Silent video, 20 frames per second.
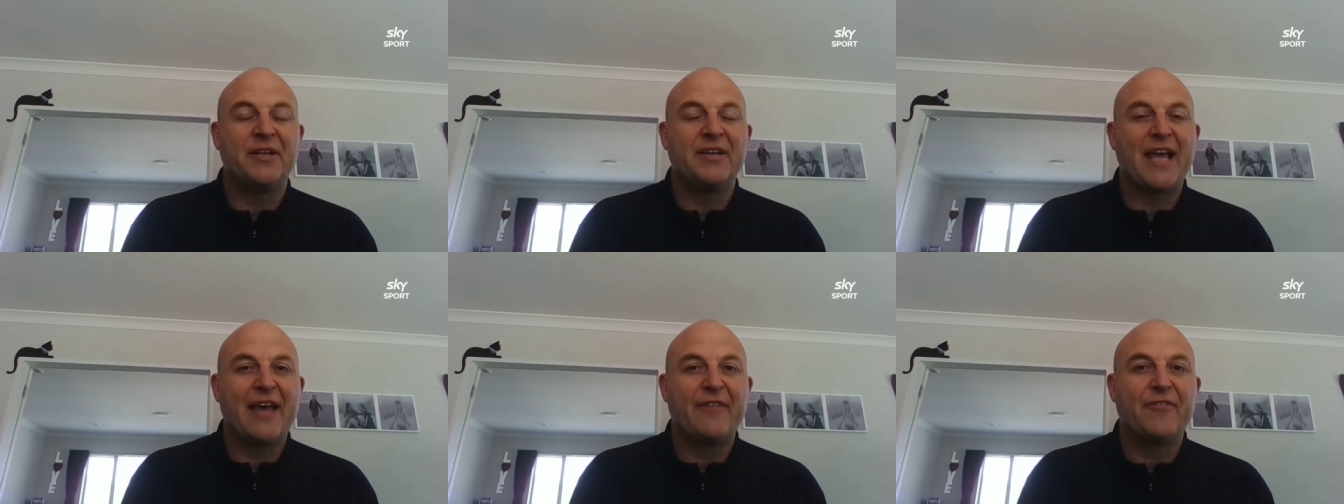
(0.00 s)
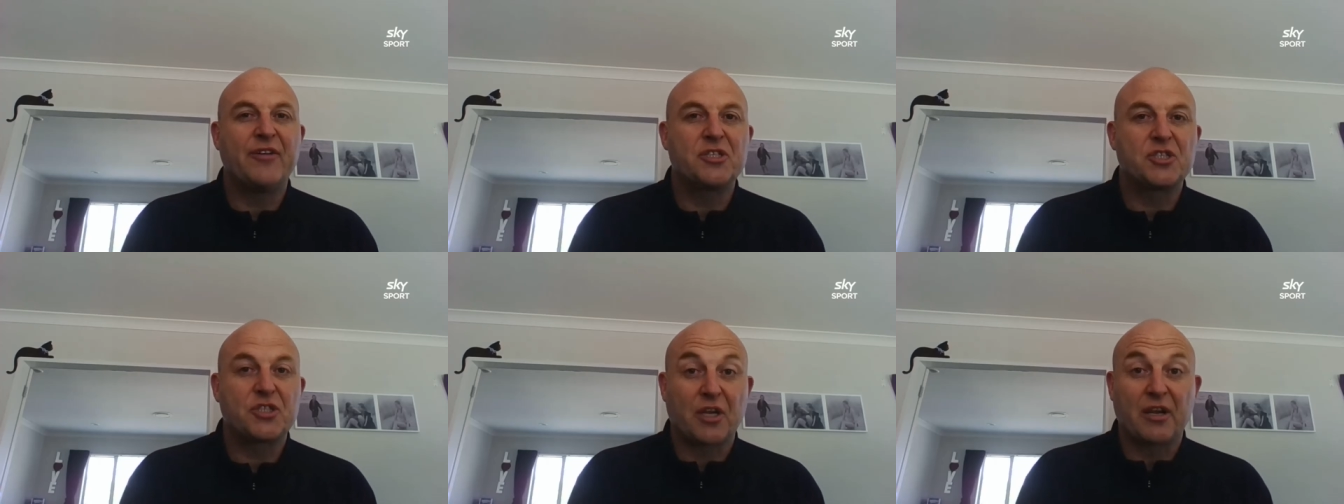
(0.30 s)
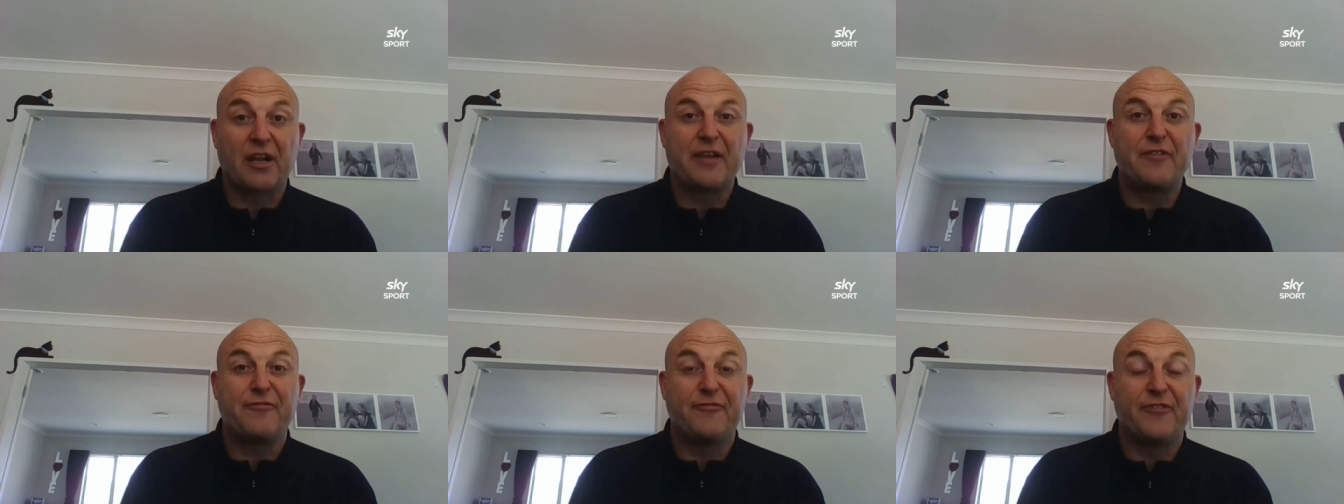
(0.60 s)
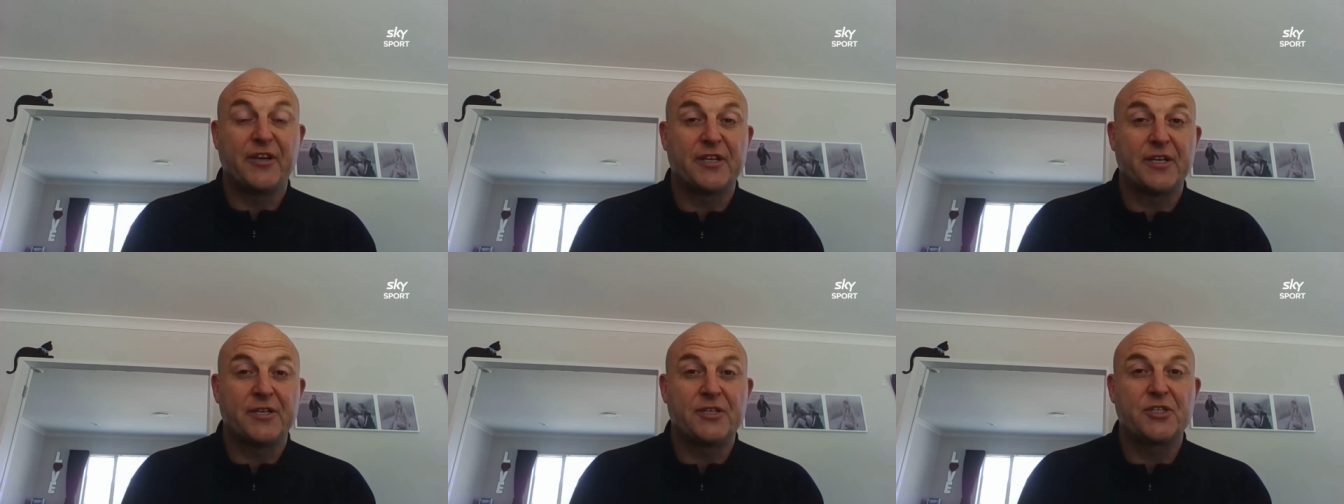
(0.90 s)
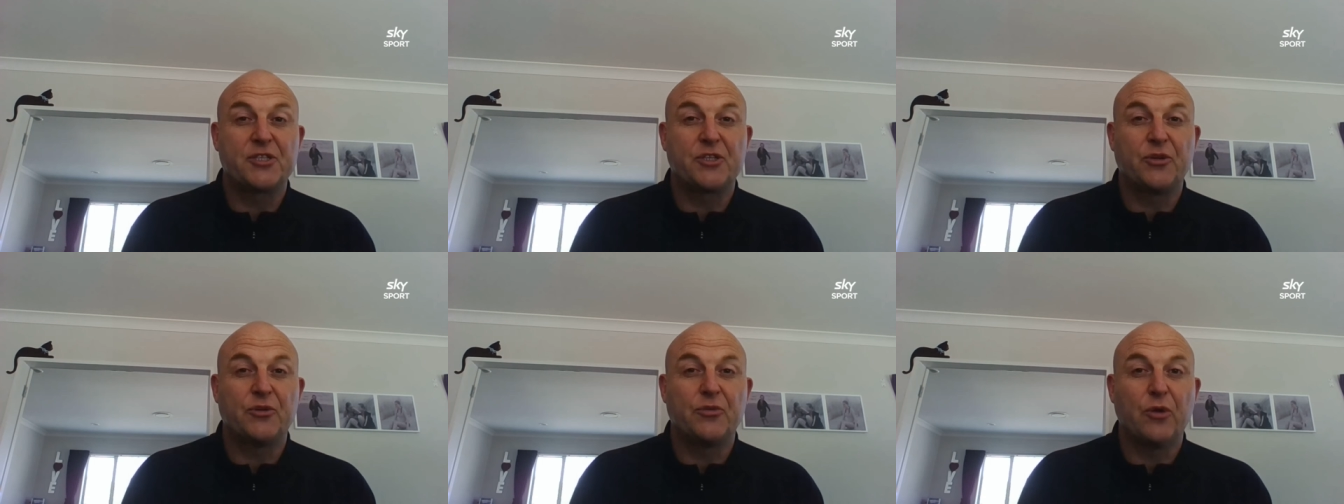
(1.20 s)
in have instantly fit
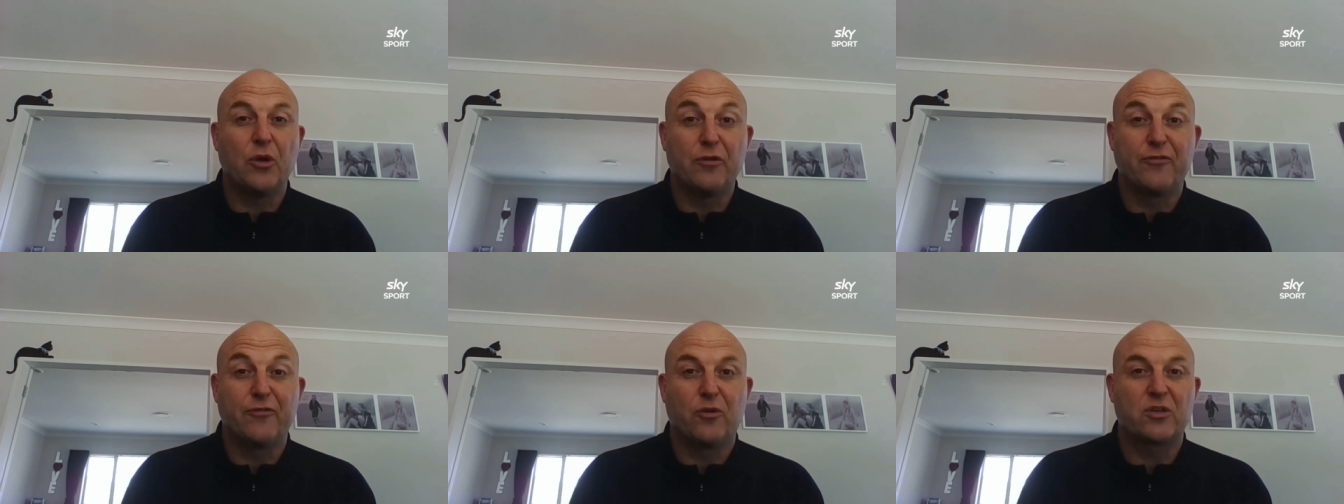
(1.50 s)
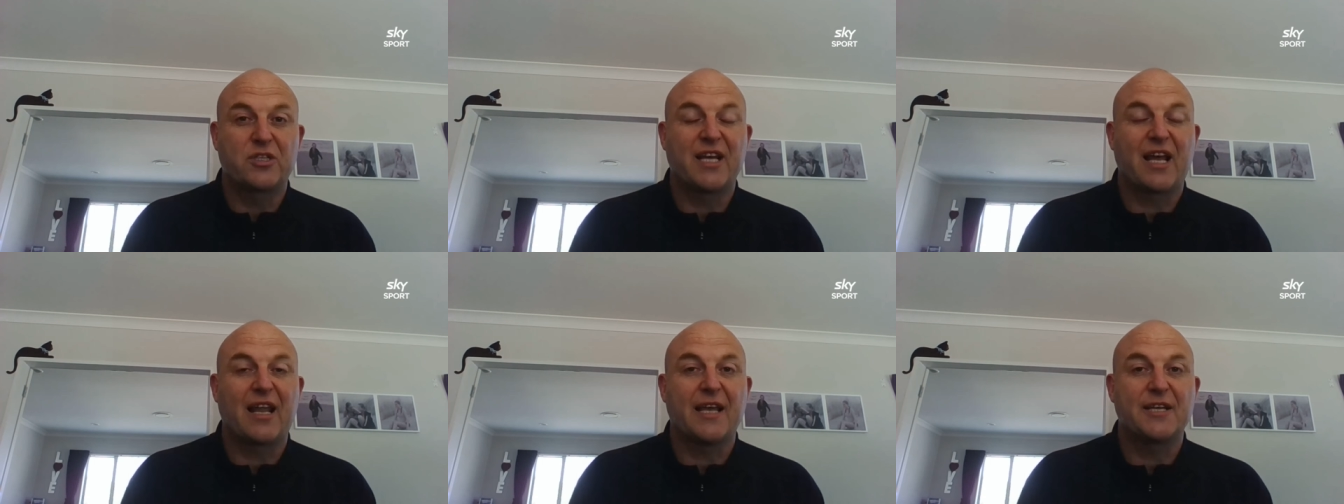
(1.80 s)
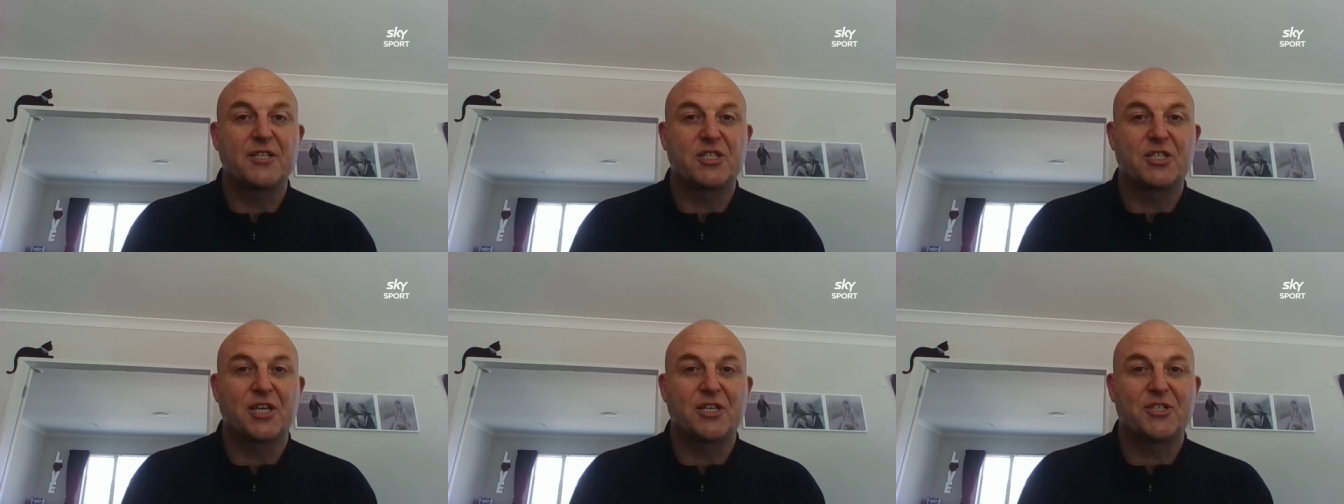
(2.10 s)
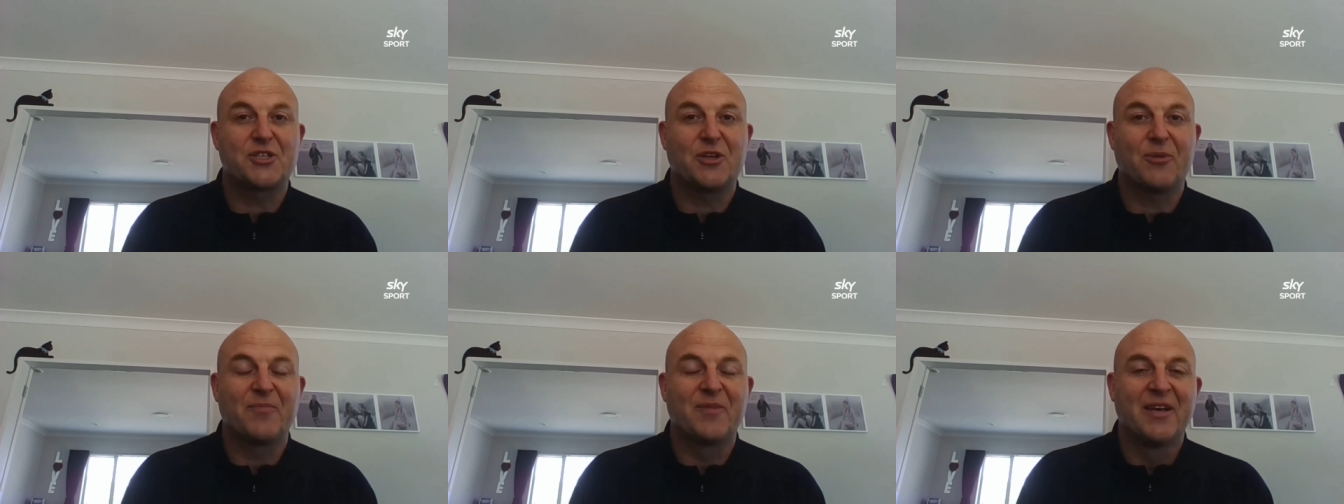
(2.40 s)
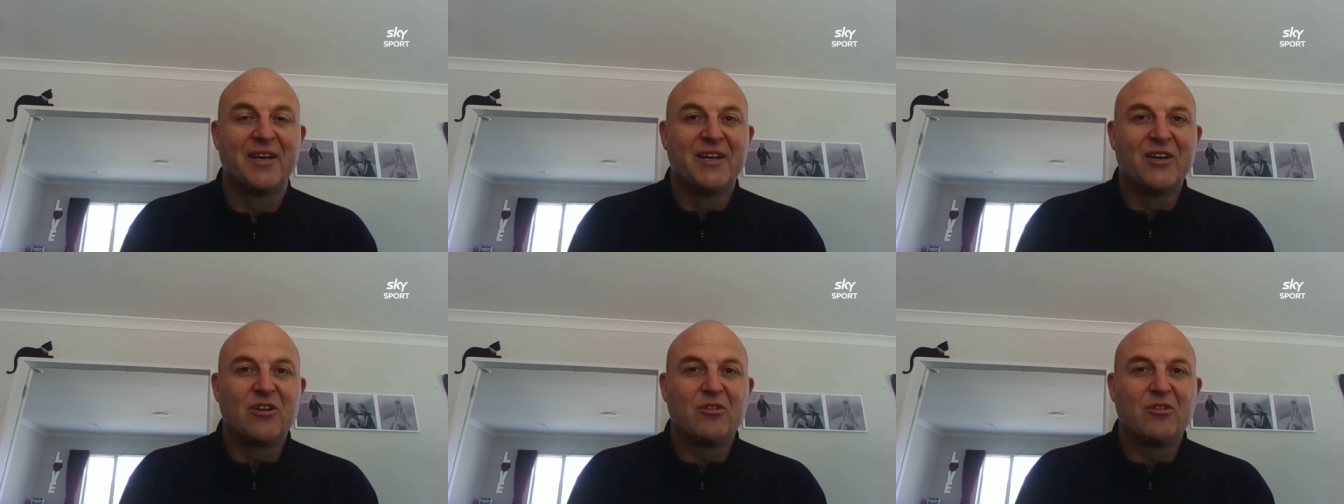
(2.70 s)
into Ufuk Talay's system.